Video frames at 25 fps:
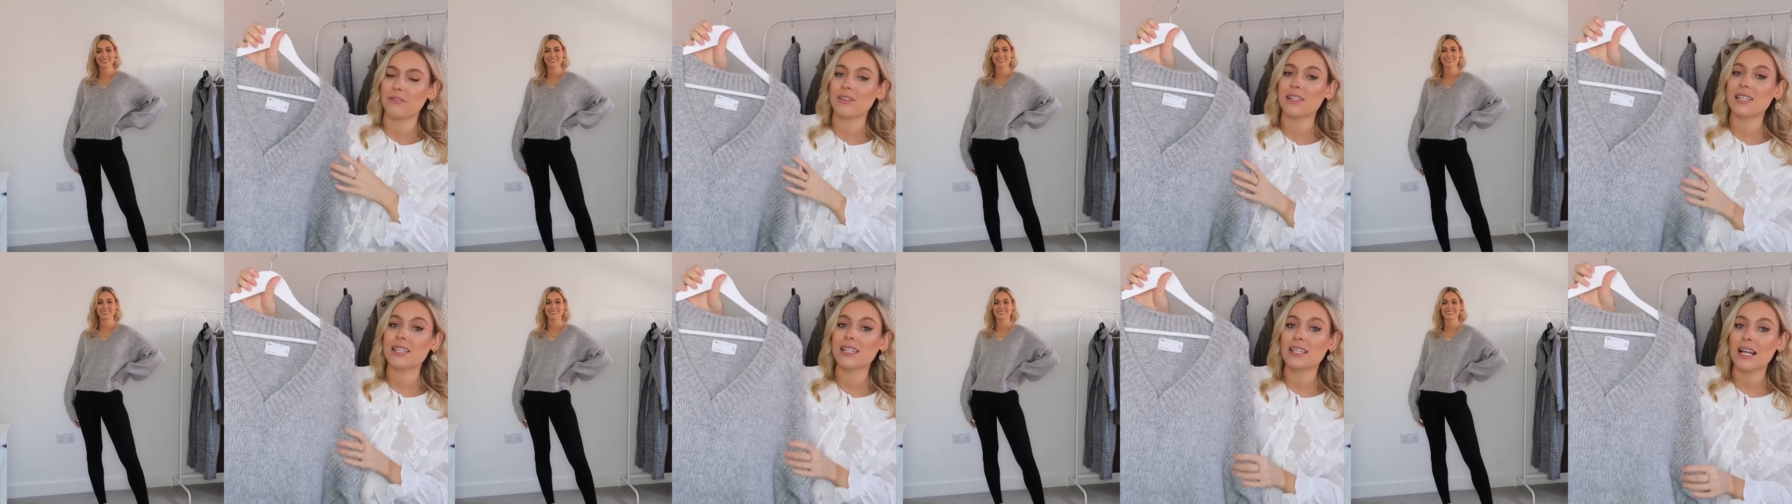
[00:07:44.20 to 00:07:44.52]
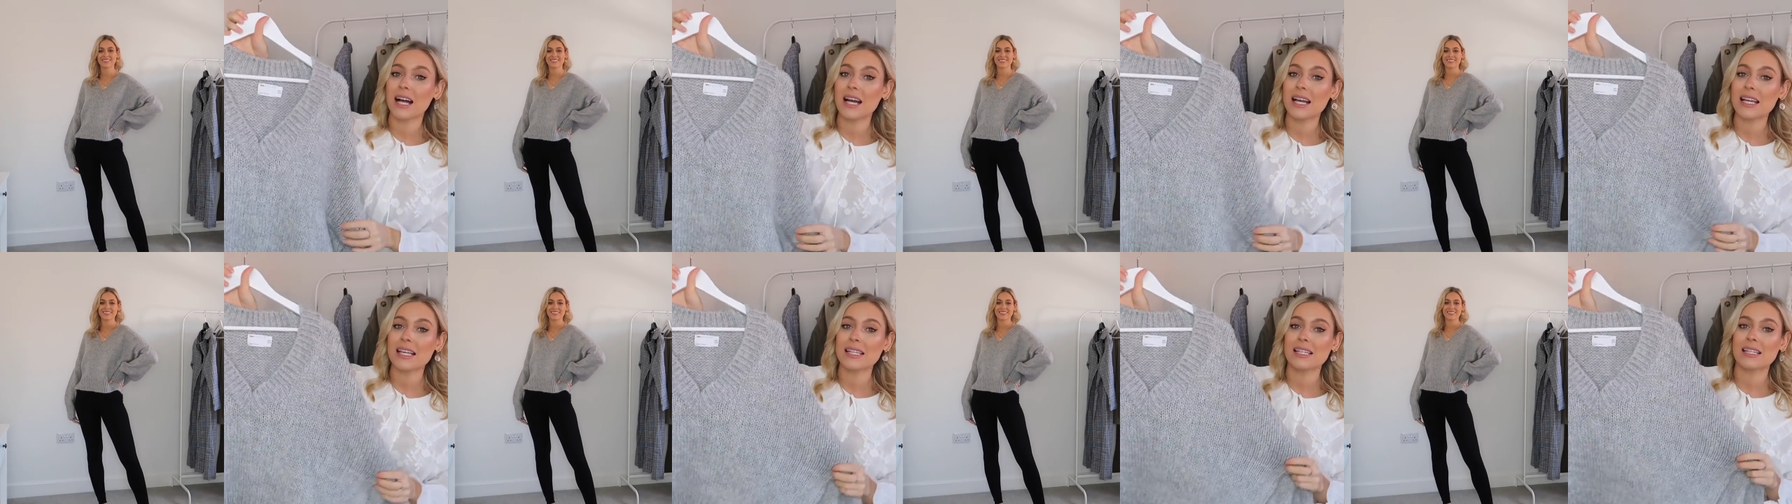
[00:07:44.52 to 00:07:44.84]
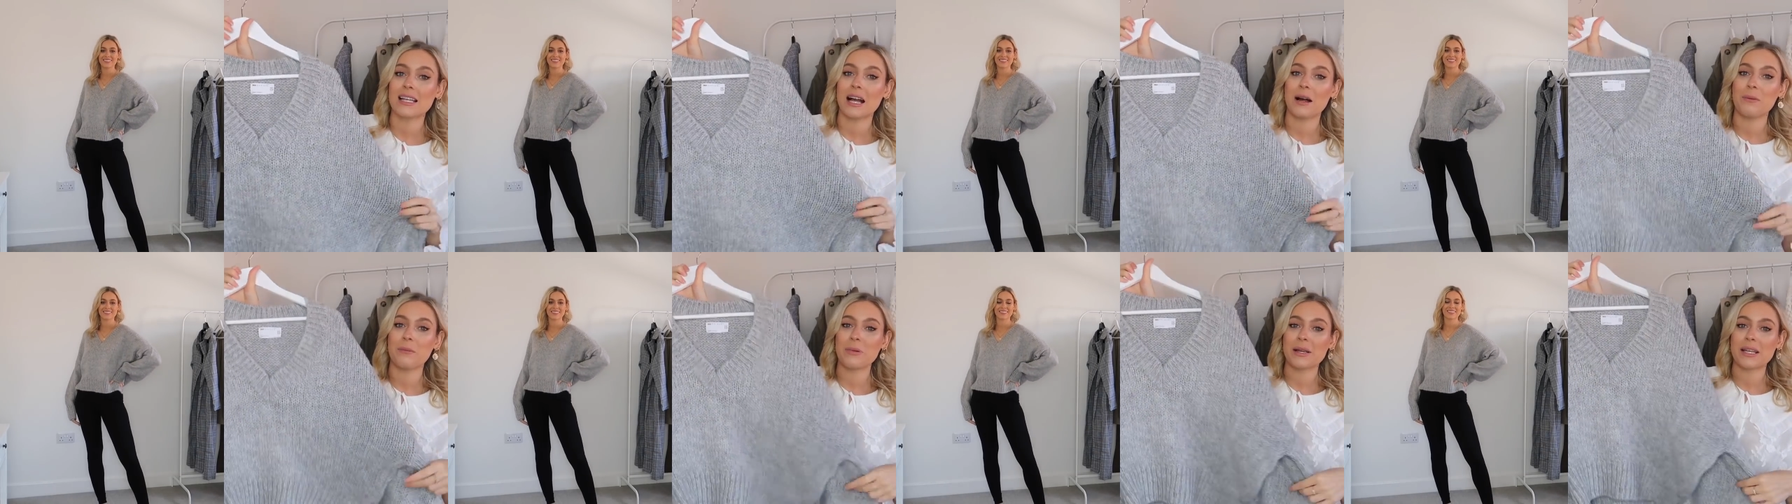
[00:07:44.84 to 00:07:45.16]
I've
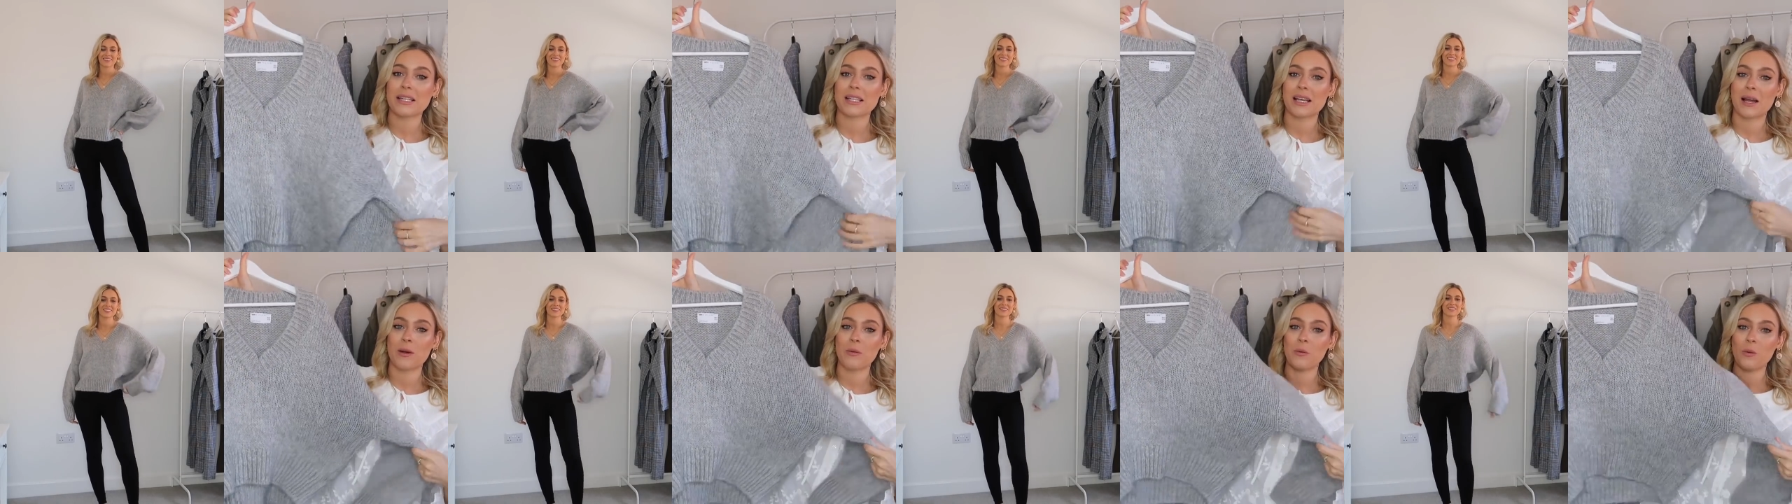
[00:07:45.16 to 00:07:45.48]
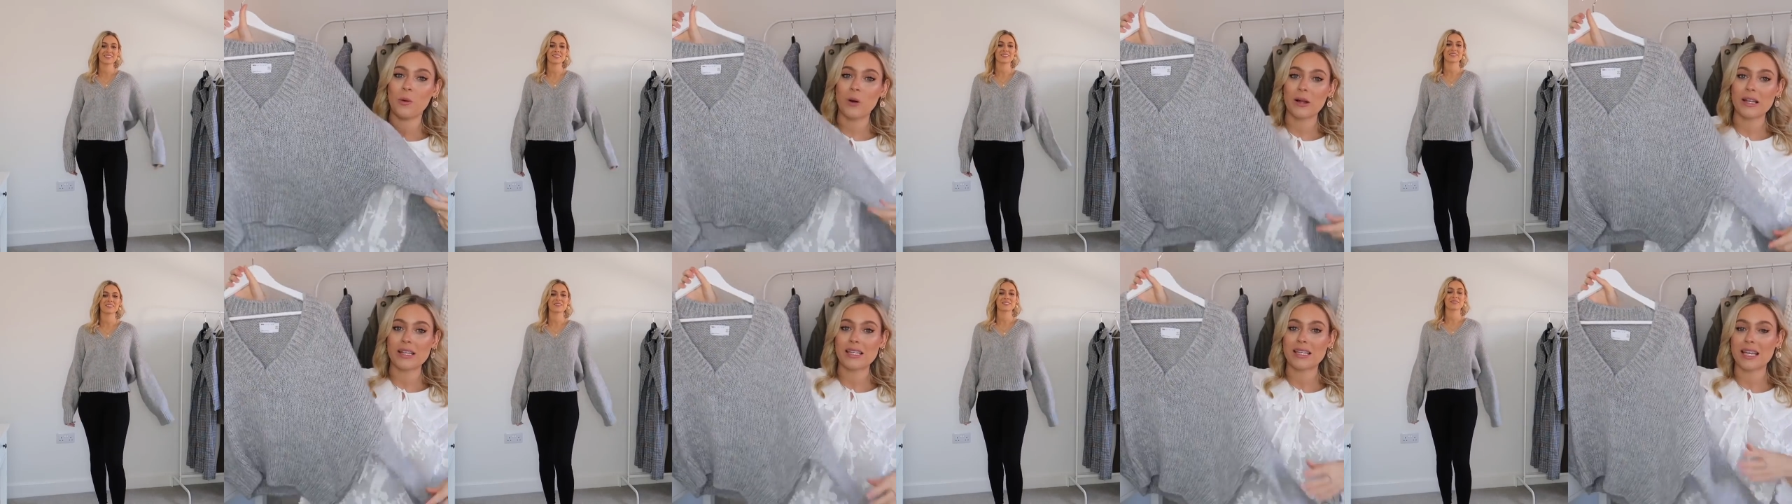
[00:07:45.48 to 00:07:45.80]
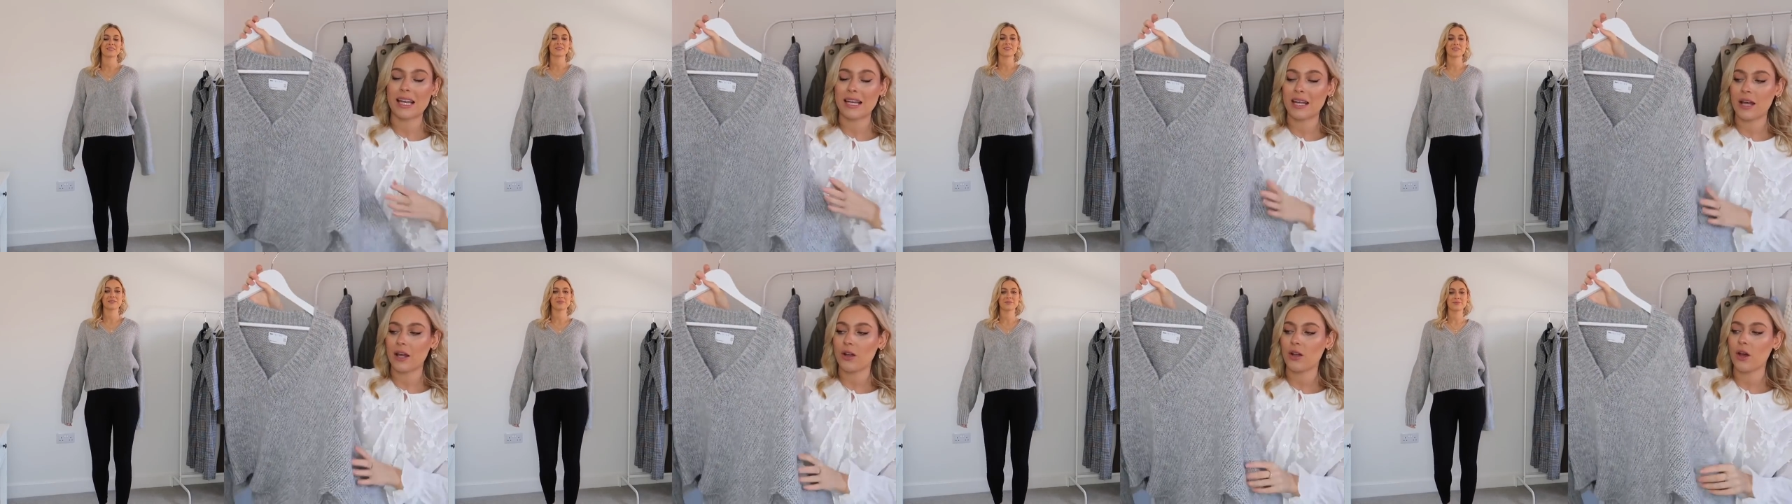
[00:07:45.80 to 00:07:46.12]
sized up because I
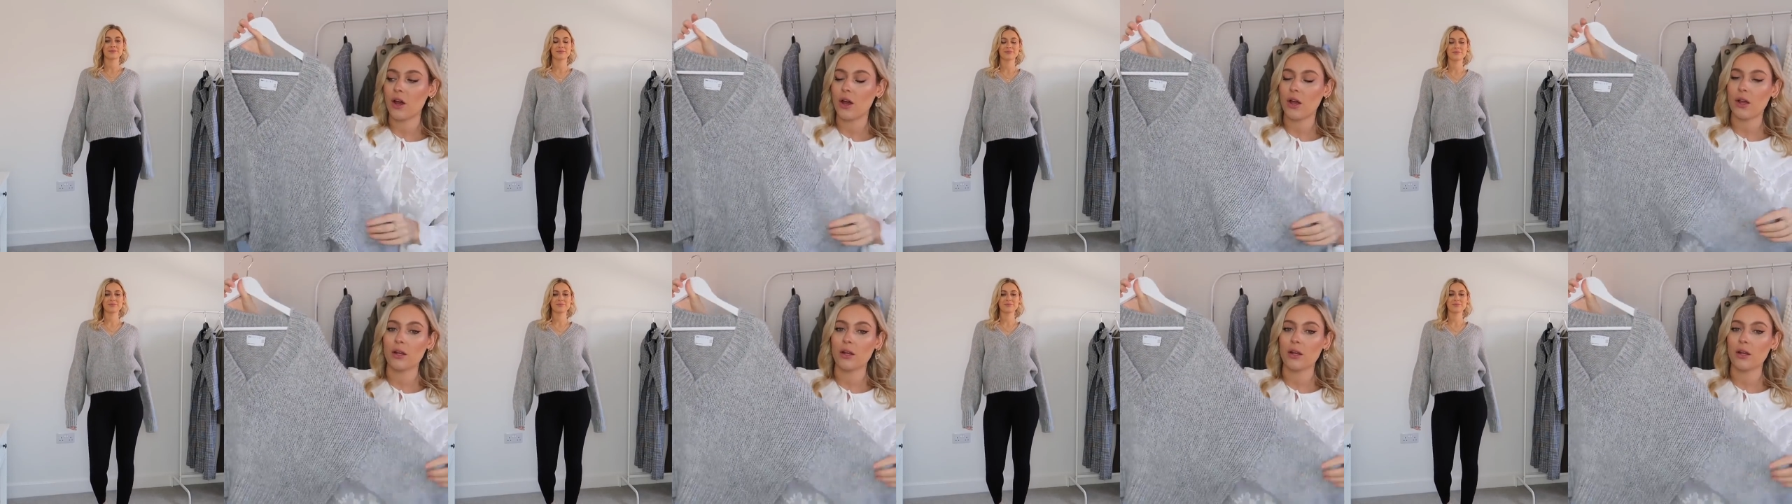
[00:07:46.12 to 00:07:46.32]
wanted an